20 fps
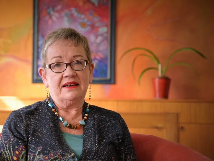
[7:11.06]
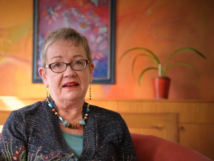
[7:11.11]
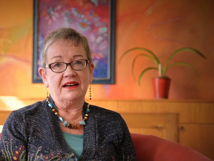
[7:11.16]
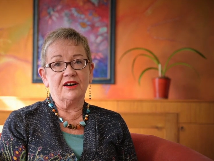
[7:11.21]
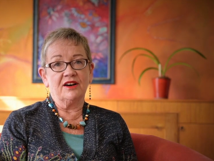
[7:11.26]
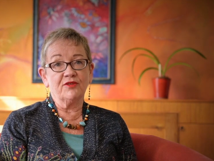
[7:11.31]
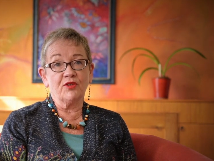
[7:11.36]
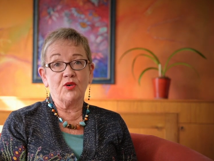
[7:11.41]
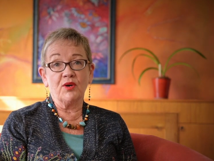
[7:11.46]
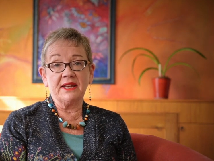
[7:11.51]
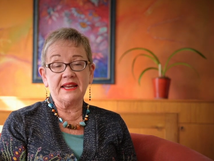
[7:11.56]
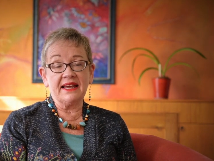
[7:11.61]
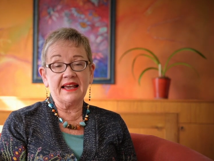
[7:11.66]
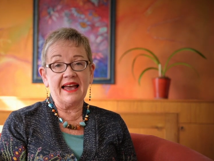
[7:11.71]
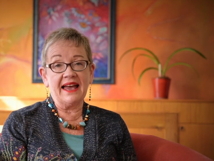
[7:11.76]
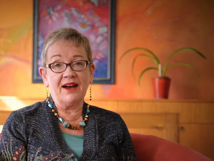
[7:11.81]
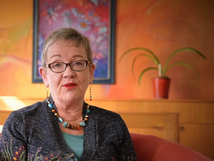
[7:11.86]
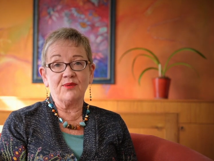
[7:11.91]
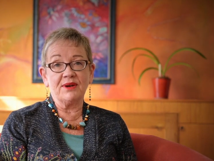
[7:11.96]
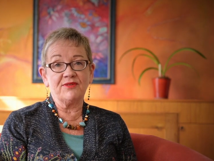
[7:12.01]
avoiding
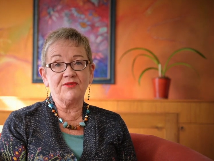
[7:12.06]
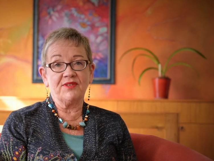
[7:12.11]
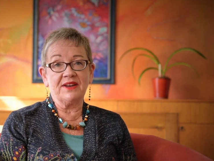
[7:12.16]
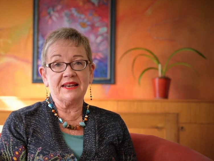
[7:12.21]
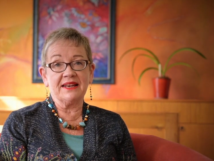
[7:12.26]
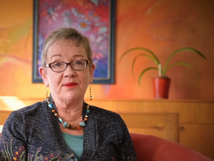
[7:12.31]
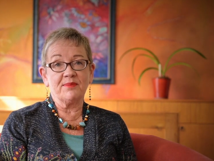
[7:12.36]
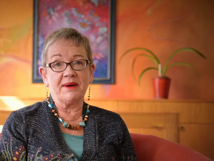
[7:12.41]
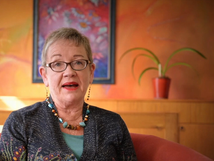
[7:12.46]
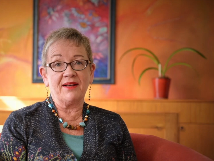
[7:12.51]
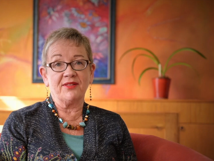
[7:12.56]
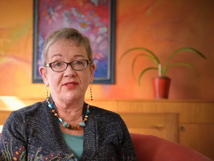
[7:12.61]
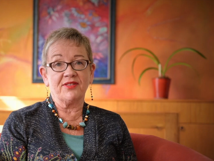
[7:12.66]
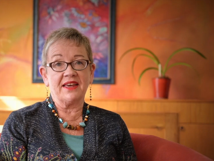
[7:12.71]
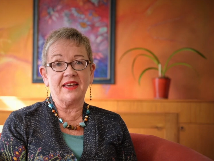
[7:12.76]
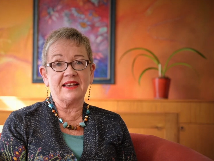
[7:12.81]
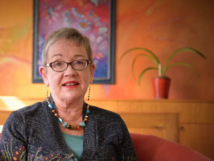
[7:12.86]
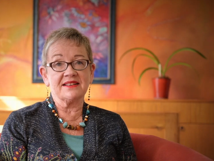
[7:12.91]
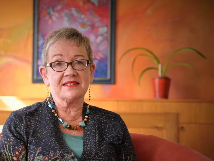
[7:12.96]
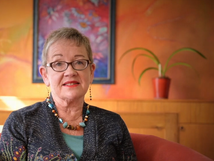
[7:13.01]
how we feel about
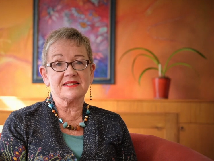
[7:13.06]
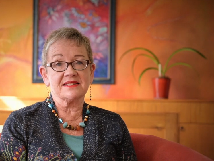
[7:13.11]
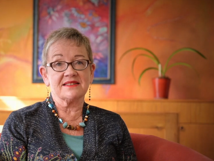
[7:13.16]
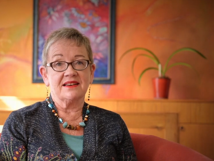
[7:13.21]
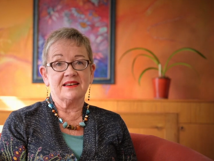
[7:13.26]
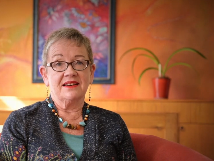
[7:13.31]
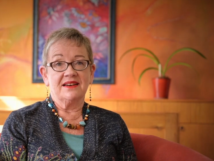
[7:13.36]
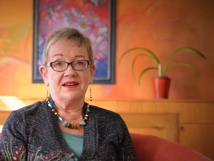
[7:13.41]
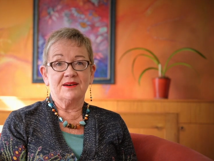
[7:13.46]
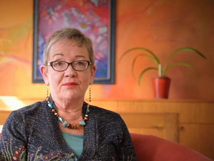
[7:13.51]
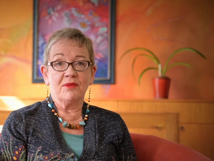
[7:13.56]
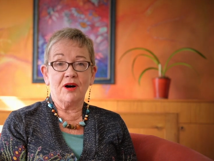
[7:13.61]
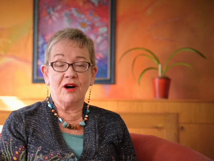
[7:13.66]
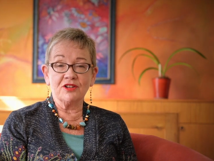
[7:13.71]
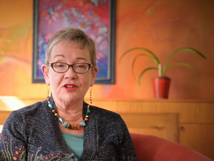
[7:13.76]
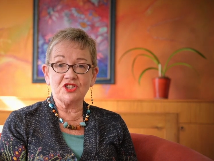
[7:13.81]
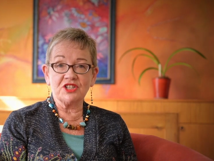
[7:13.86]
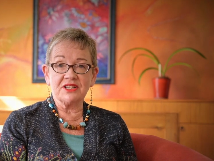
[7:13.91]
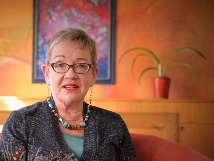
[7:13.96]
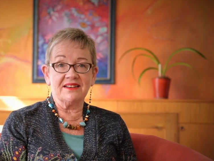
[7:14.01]
things,
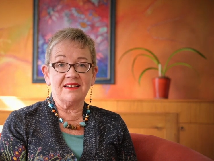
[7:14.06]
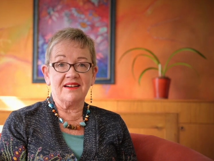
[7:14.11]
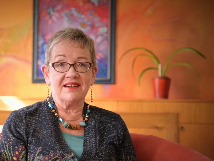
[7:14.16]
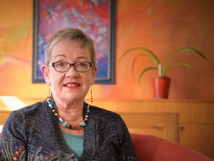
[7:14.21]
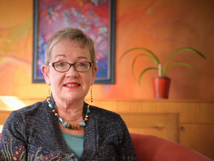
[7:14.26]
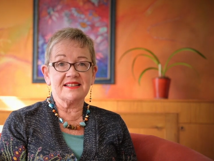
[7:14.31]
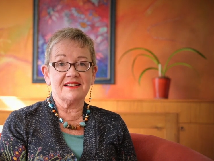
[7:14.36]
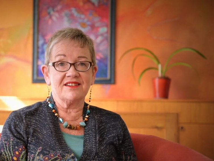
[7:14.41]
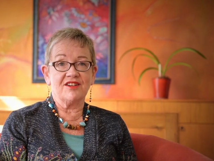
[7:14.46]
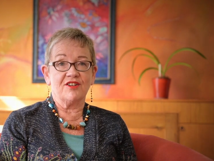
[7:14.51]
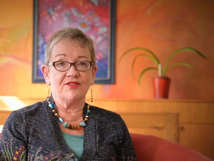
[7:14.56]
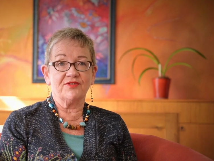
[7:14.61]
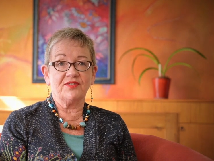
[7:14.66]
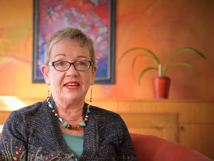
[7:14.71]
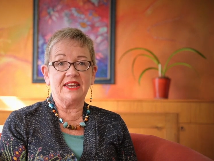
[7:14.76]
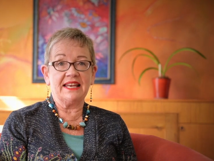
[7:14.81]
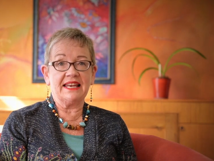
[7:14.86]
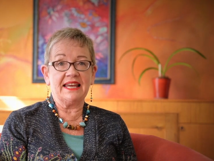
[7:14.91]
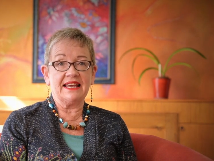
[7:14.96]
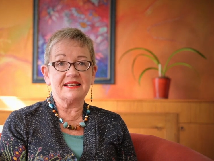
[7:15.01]
marginalizing our
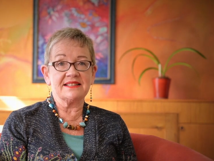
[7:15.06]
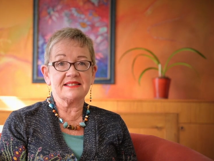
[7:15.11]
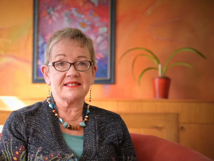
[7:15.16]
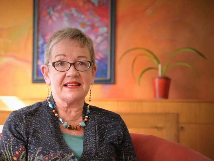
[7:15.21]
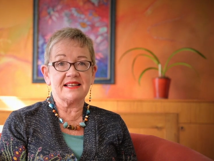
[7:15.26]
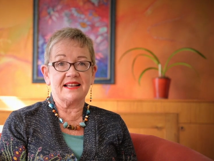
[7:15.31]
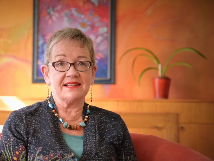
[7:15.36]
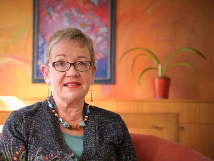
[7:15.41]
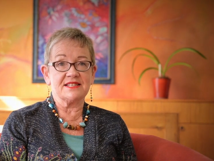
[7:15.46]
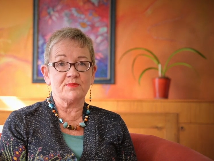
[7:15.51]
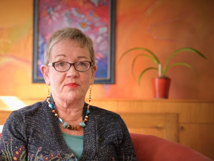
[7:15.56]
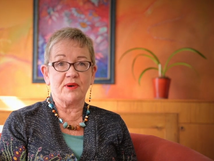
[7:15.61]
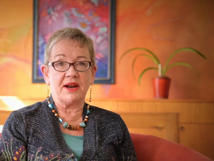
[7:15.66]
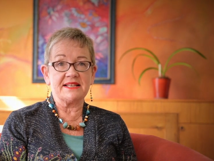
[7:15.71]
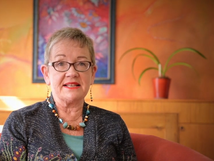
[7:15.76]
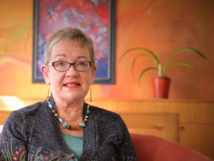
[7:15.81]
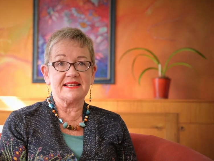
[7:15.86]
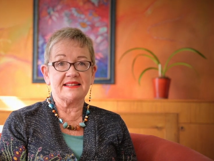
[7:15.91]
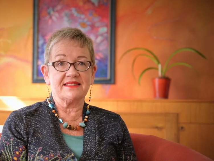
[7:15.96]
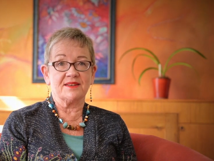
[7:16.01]
feelings and
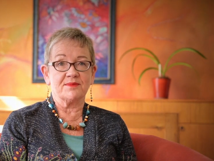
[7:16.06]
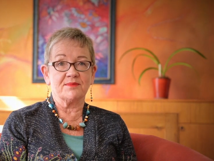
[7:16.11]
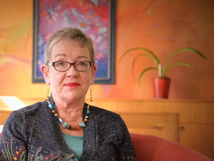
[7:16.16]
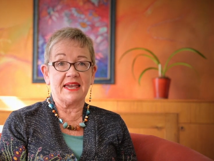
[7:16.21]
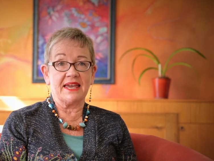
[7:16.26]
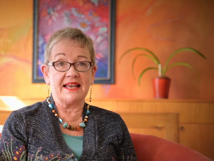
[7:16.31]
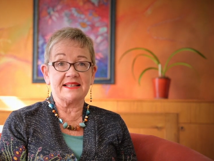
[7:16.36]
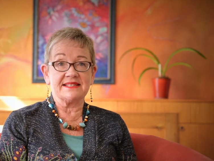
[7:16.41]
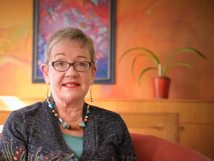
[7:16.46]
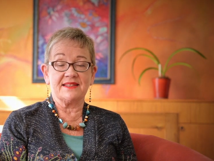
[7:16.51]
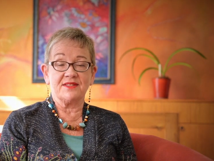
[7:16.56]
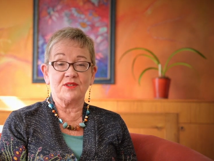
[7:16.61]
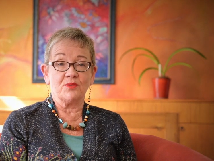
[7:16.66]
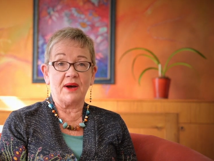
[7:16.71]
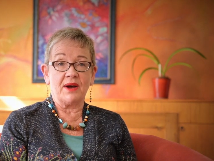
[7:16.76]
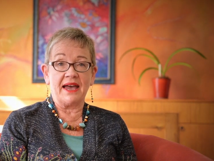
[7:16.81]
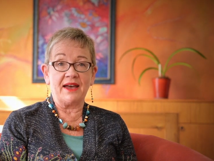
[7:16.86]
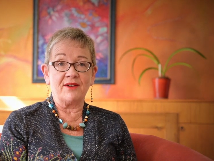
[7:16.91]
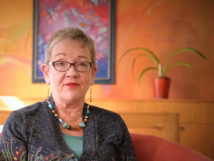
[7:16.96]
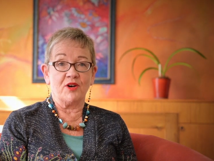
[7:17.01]
suppressing them gets in the
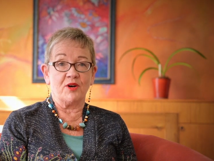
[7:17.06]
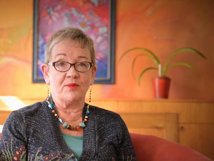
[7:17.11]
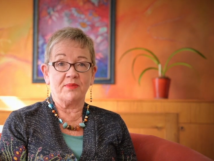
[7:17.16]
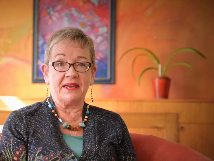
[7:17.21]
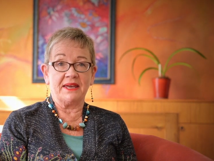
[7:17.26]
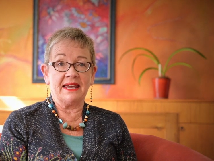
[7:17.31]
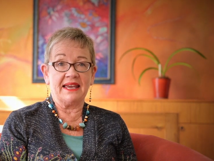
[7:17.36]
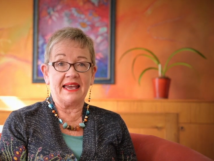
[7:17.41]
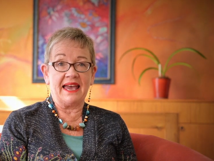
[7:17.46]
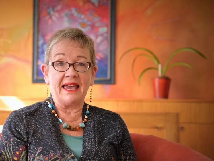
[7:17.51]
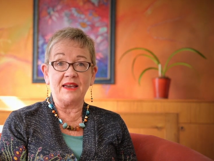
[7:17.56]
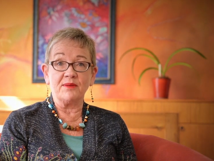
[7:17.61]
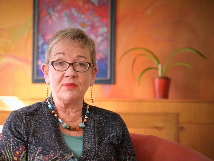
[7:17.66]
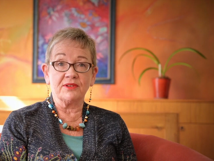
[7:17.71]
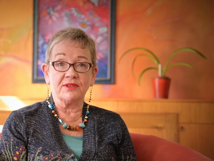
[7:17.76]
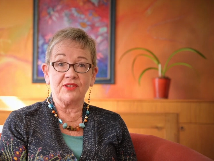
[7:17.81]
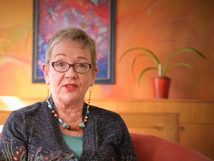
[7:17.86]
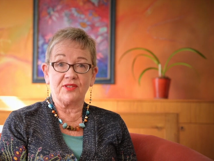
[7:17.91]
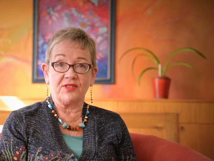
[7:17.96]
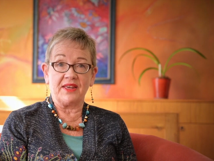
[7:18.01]
way of our being
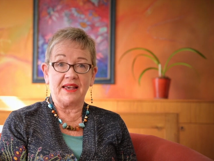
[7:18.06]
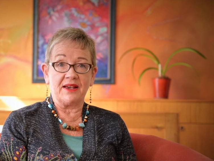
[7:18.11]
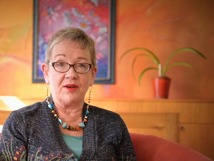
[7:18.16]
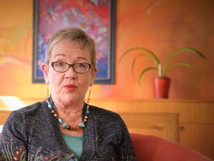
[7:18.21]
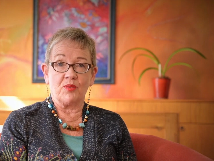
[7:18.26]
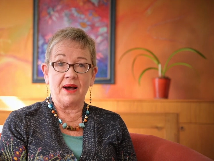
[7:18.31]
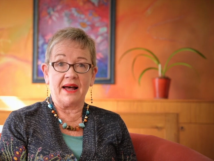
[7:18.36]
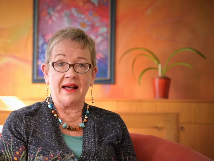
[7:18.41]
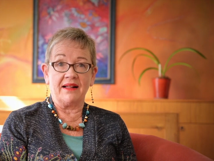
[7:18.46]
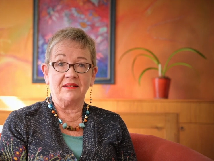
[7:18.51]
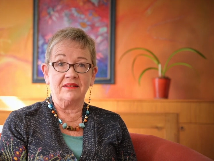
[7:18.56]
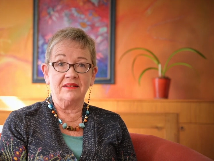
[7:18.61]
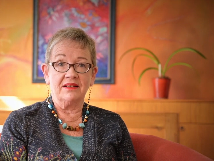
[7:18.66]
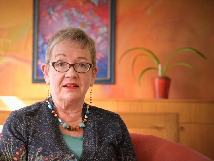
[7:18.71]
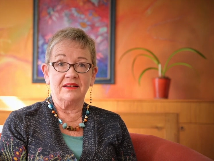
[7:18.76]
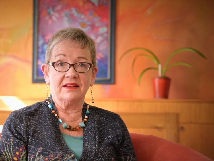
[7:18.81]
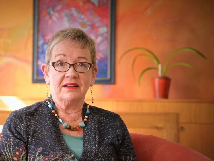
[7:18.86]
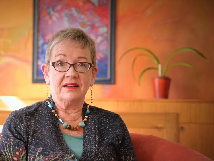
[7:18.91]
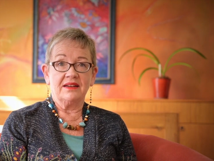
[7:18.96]
able to think well.